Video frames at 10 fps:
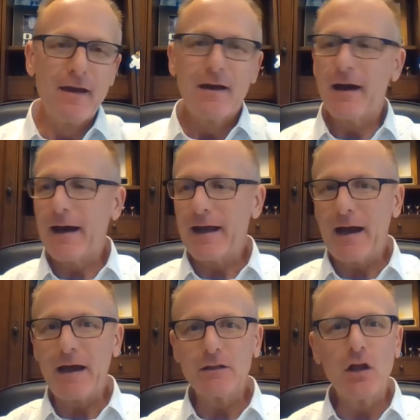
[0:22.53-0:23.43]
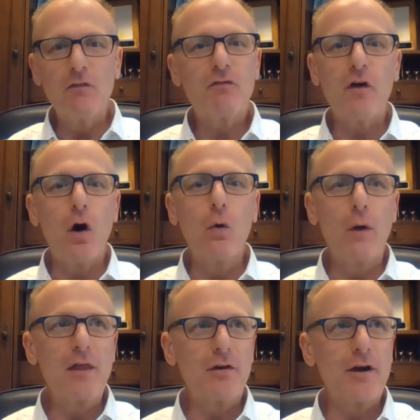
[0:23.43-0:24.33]
I love fall
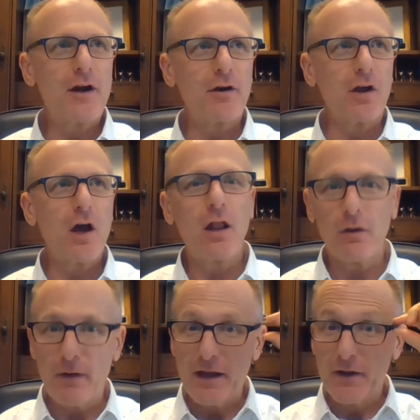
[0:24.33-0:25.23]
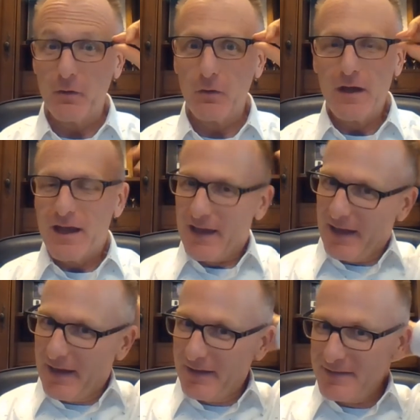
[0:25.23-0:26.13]
weather here in Colorado.
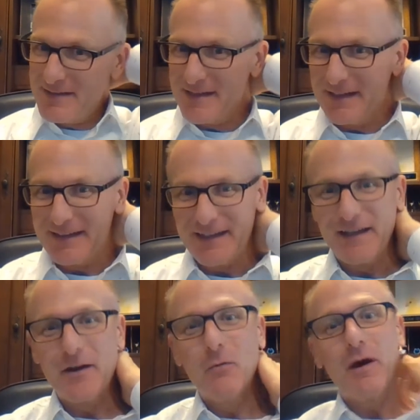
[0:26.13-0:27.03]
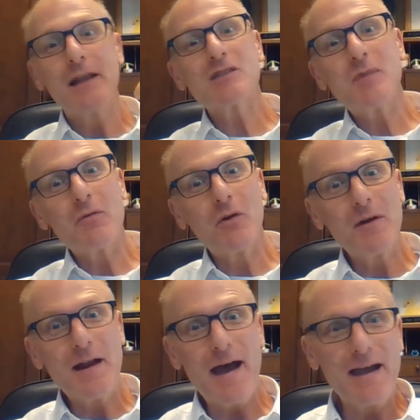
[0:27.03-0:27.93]
And you know what? It's been really
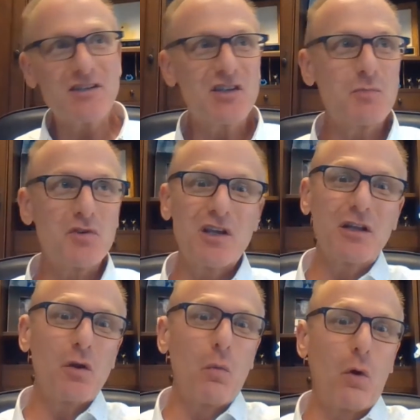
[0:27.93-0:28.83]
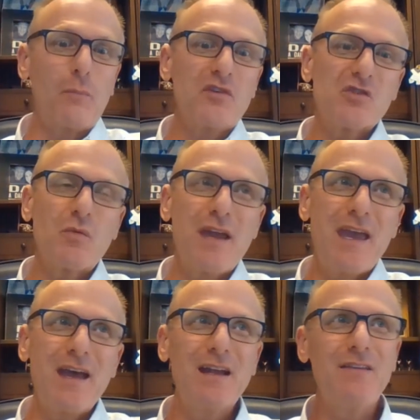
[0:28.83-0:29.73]
nice. It's supposed to get a little warm this
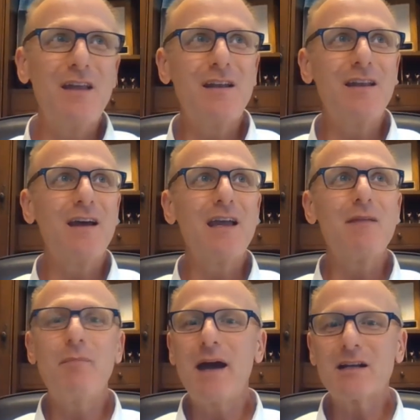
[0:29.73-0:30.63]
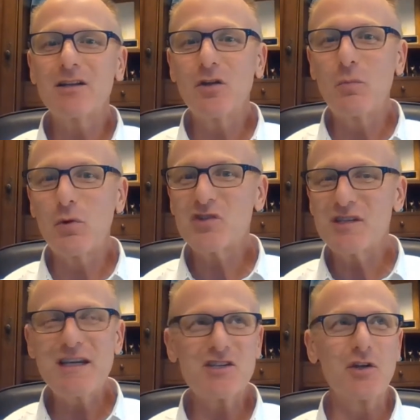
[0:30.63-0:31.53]
weekend and then get back to a little more
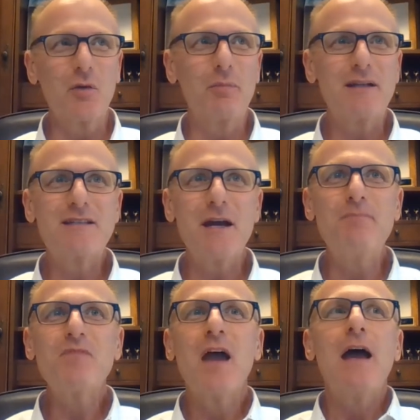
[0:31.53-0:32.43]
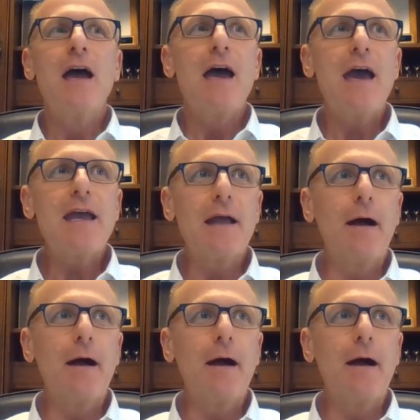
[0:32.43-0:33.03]
seasonal. But hey,